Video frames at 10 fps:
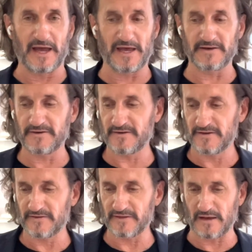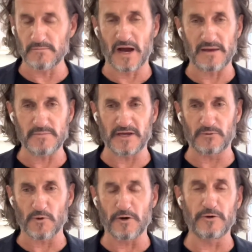And that might
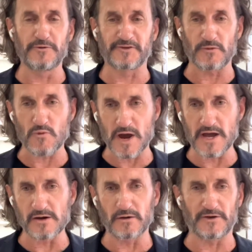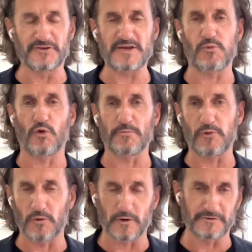mean roads and rail and deepwater
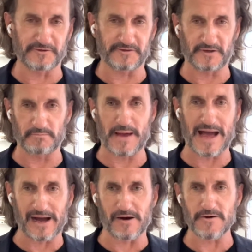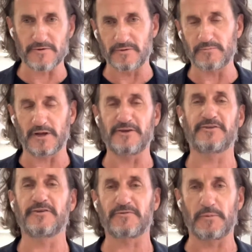ports and power and
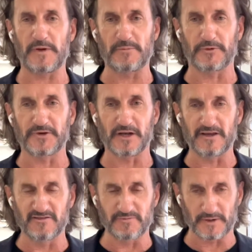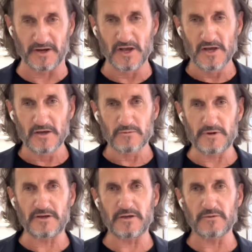places for people to live. But
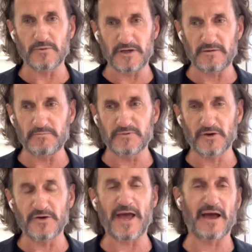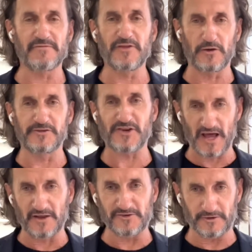we don't have those
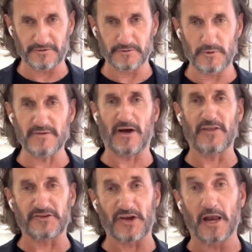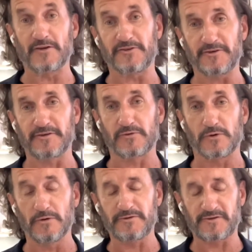challenges. We have other challenges, of
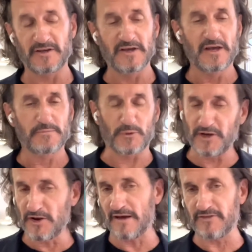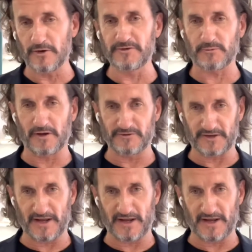course, but we don't have those ones.